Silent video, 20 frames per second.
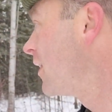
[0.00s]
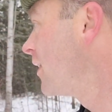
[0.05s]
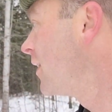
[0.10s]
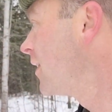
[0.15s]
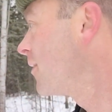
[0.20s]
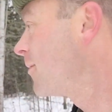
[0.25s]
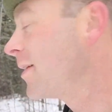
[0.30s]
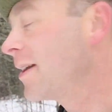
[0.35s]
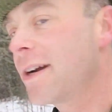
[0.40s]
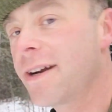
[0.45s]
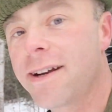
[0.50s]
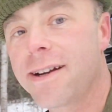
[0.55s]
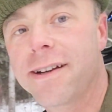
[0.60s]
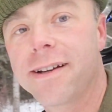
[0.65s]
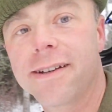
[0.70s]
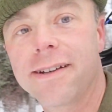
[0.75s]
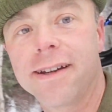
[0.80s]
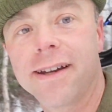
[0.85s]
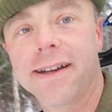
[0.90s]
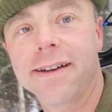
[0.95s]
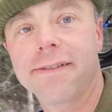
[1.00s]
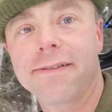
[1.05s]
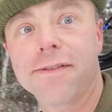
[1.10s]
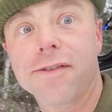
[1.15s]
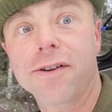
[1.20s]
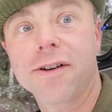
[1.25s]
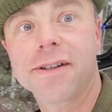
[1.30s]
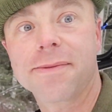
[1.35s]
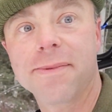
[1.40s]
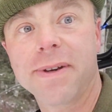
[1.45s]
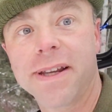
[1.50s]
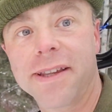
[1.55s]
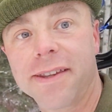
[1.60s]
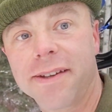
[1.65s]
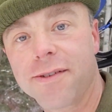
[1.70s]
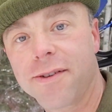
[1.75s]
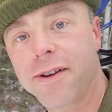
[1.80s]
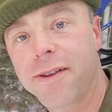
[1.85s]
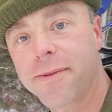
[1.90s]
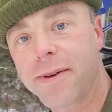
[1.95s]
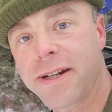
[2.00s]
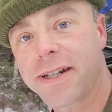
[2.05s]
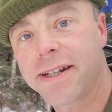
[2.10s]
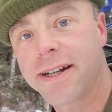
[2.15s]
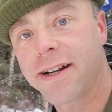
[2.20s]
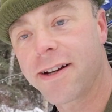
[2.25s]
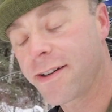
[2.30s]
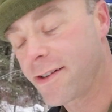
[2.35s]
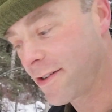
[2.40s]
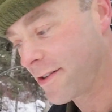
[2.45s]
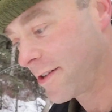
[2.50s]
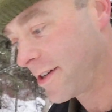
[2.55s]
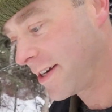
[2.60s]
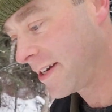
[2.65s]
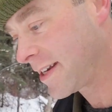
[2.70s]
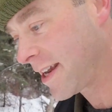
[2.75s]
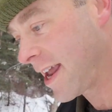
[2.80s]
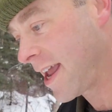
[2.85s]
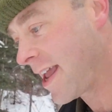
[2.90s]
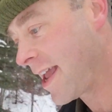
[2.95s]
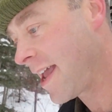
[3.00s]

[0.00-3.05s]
Here we are in Fort Smith, Northwest Territories.